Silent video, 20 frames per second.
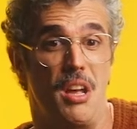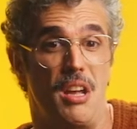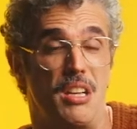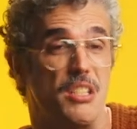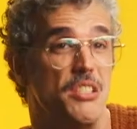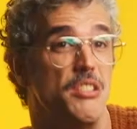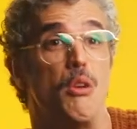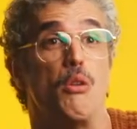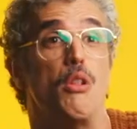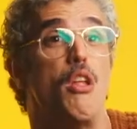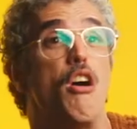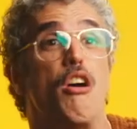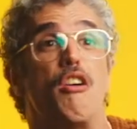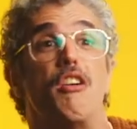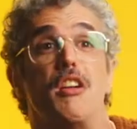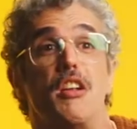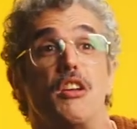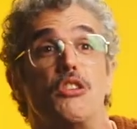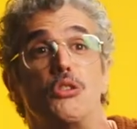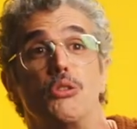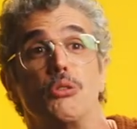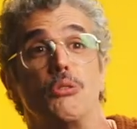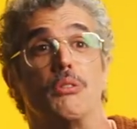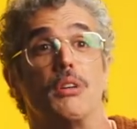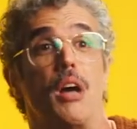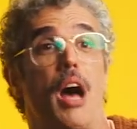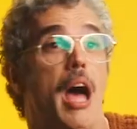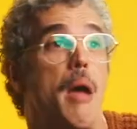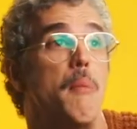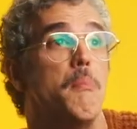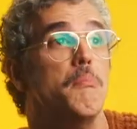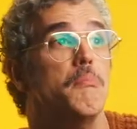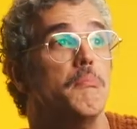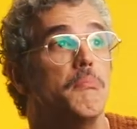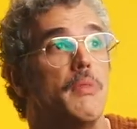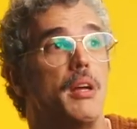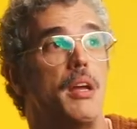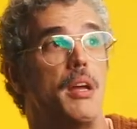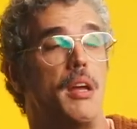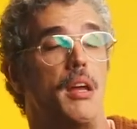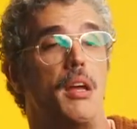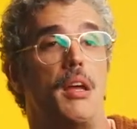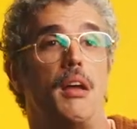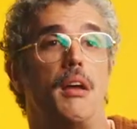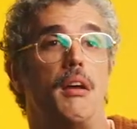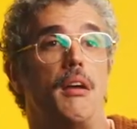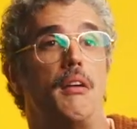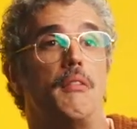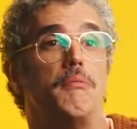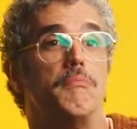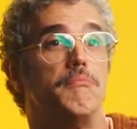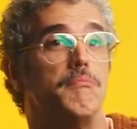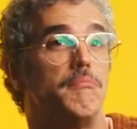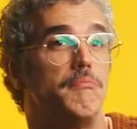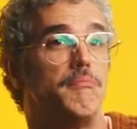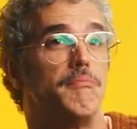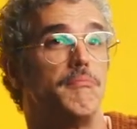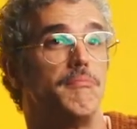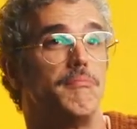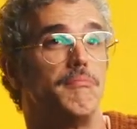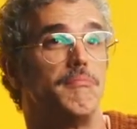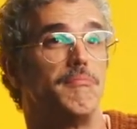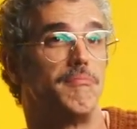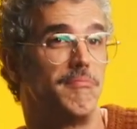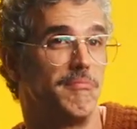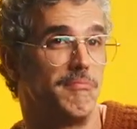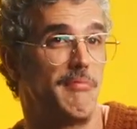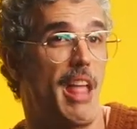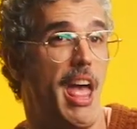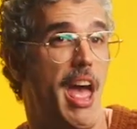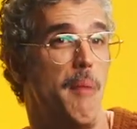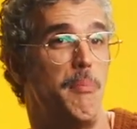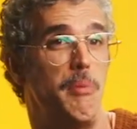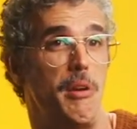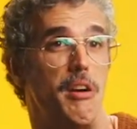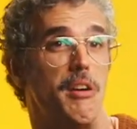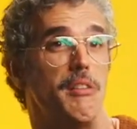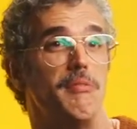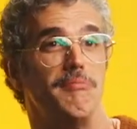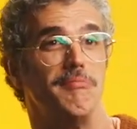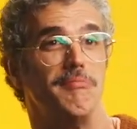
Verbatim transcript: is no longer an issue. I'm happier.